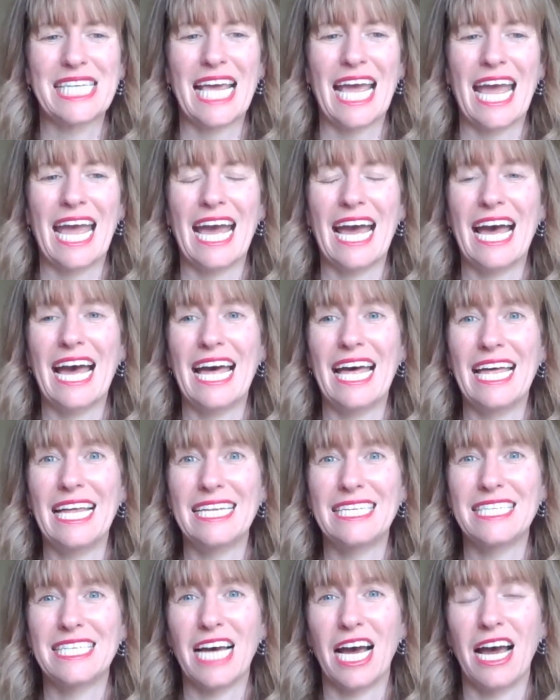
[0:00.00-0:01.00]

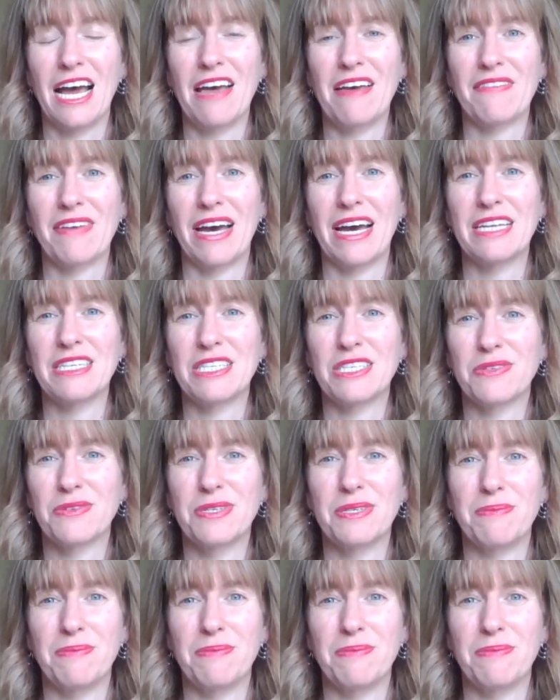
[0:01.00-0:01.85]
And I've had to